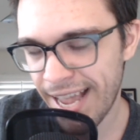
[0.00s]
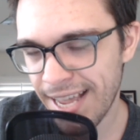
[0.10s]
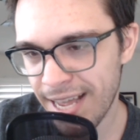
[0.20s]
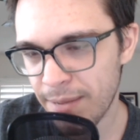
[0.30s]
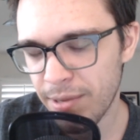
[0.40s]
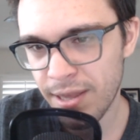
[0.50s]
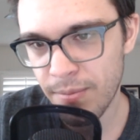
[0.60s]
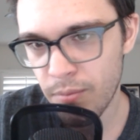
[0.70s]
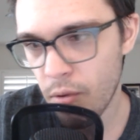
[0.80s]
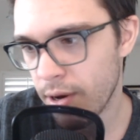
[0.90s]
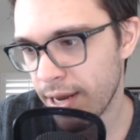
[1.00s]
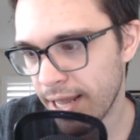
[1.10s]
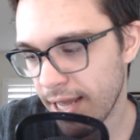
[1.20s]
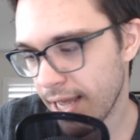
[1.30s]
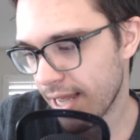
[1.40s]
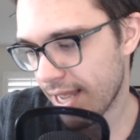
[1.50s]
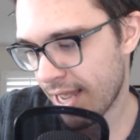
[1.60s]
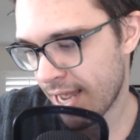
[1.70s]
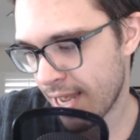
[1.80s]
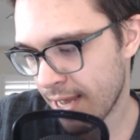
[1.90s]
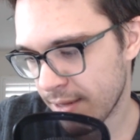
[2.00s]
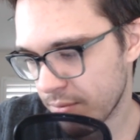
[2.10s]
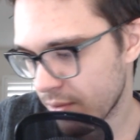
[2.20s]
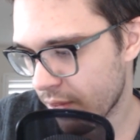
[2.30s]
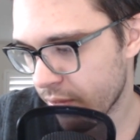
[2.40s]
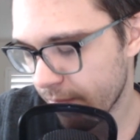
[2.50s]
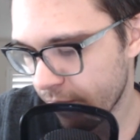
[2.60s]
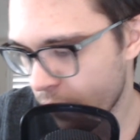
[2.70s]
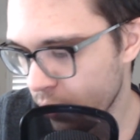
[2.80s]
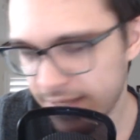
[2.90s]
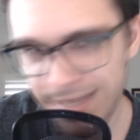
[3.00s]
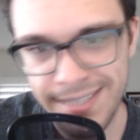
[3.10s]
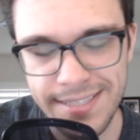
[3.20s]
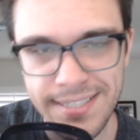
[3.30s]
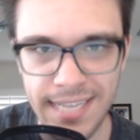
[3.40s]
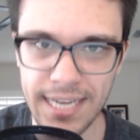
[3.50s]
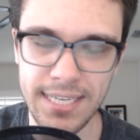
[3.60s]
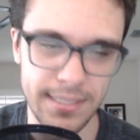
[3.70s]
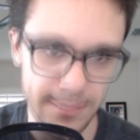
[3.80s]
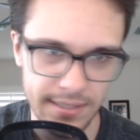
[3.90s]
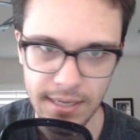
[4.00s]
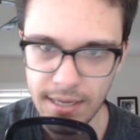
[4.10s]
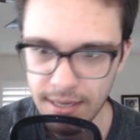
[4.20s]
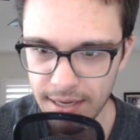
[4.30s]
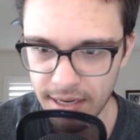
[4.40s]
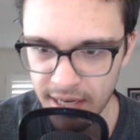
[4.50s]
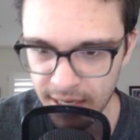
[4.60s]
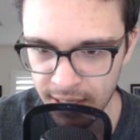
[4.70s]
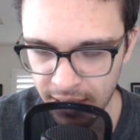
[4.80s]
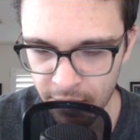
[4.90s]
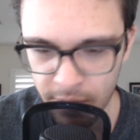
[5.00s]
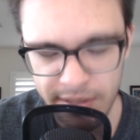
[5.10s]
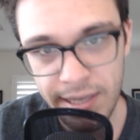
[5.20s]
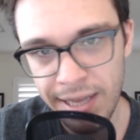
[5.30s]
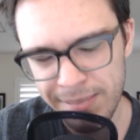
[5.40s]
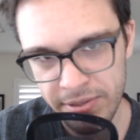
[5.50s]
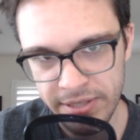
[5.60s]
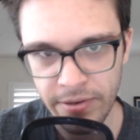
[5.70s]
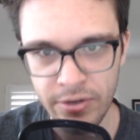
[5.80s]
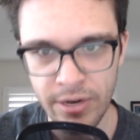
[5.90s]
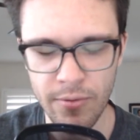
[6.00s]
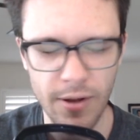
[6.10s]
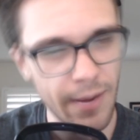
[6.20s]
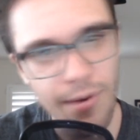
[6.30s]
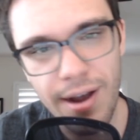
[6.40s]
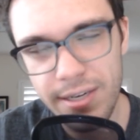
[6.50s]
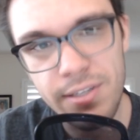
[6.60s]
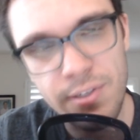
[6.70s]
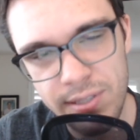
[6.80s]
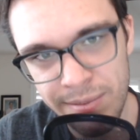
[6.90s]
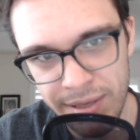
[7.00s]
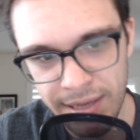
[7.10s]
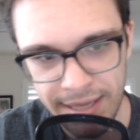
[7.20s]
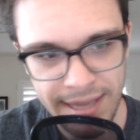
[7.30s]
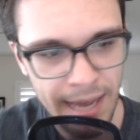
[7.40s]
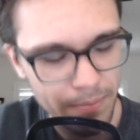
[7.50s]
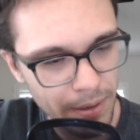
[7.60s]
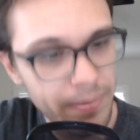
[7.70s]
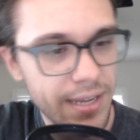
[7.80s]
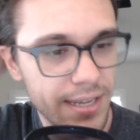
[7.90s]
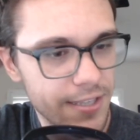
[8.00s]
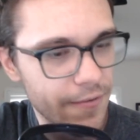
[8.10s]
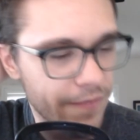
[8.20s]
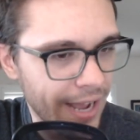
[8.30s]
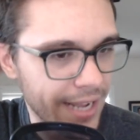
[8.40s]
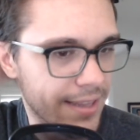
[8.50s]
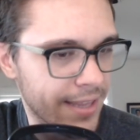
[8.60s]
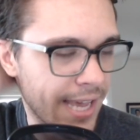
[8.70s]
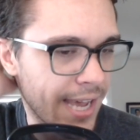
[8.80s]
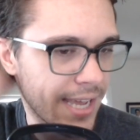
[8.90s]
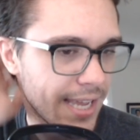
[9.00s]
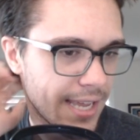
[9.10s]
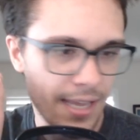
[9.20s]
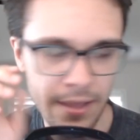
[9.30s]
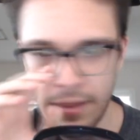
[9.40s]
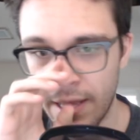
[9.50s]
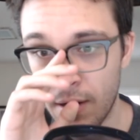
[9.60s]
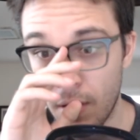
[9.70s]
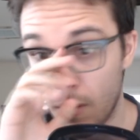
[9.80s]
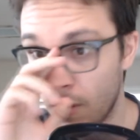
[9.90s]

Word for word: a.m. in the morning at 14 seconds uh, in order to get that specific trait roll. I wanted to do something like that, but because of the fact that there